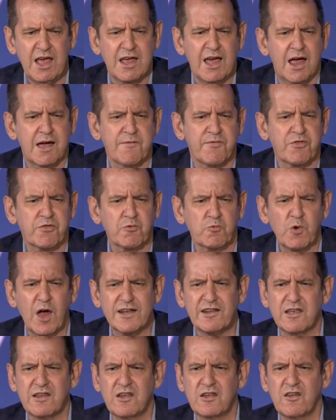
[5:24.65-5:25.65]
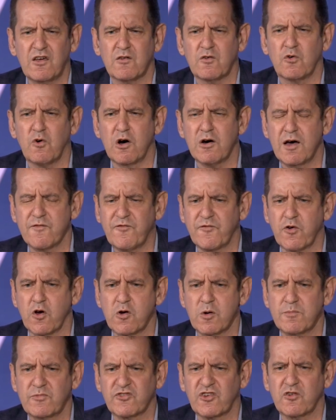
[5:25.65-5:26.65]
have threatened law
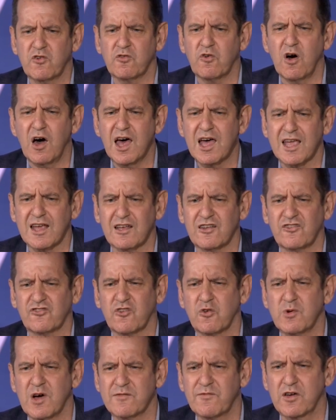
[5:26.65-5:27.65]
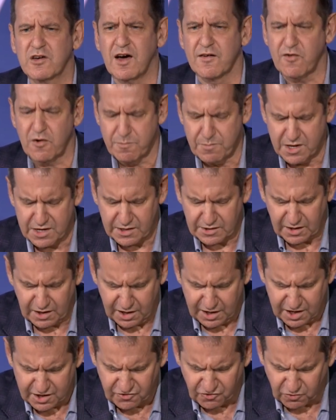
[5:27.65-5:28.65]
firms' clients who have government
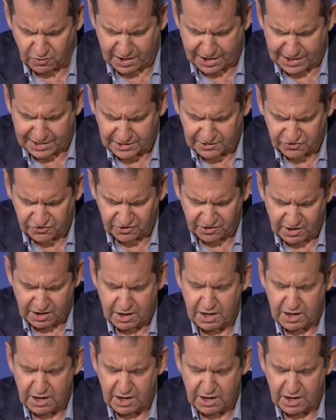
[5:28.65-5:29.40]
contracts.